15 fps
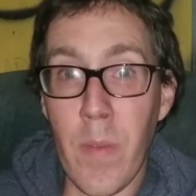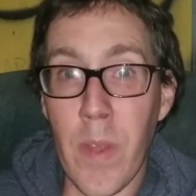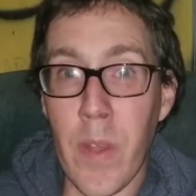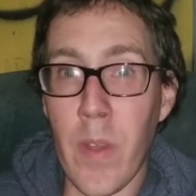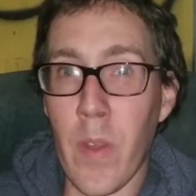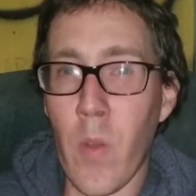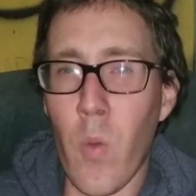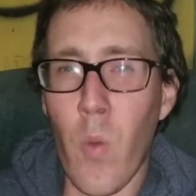They're
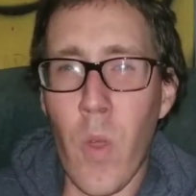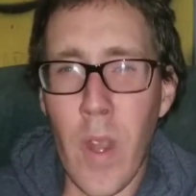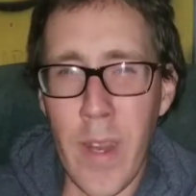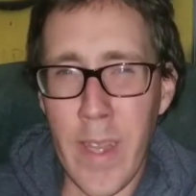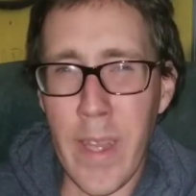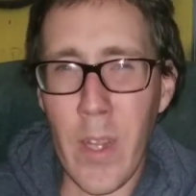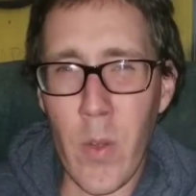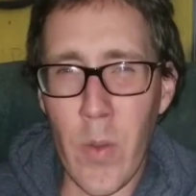going to want to
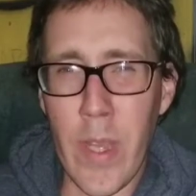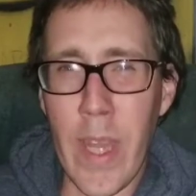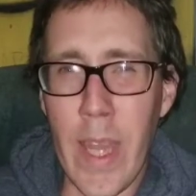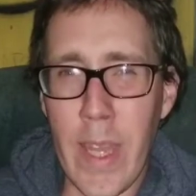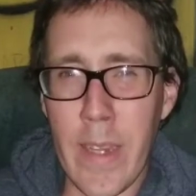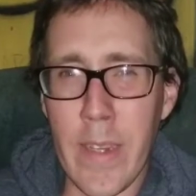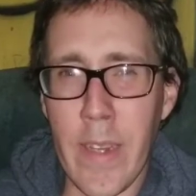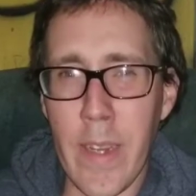get a
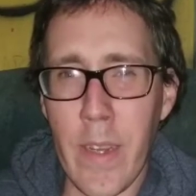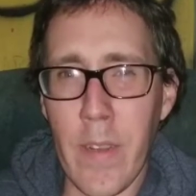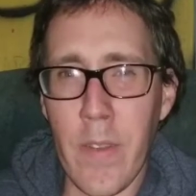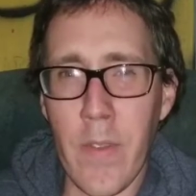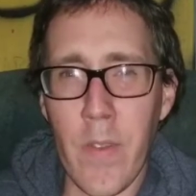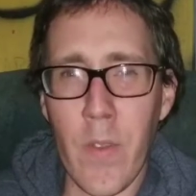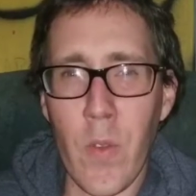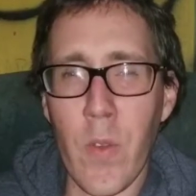reaction out of
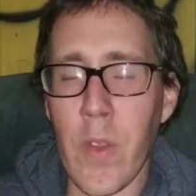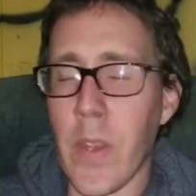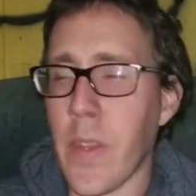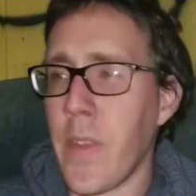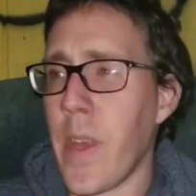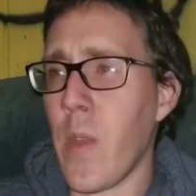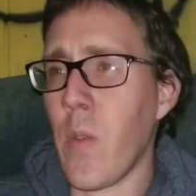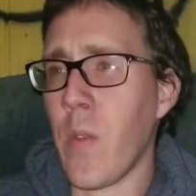you.
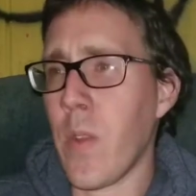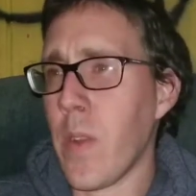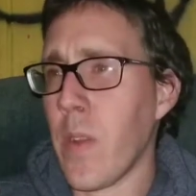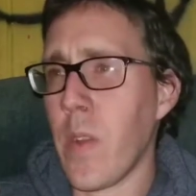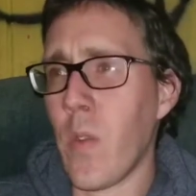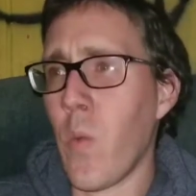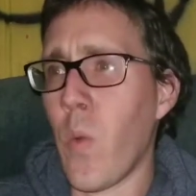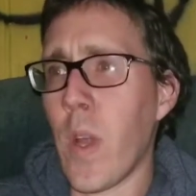They're going
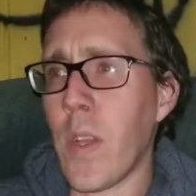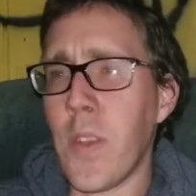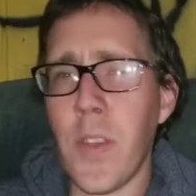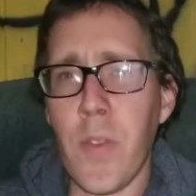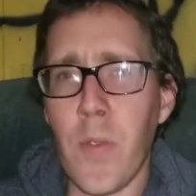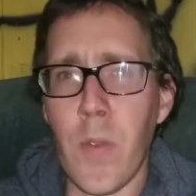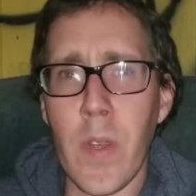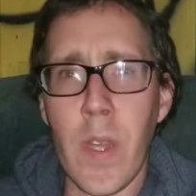to want you,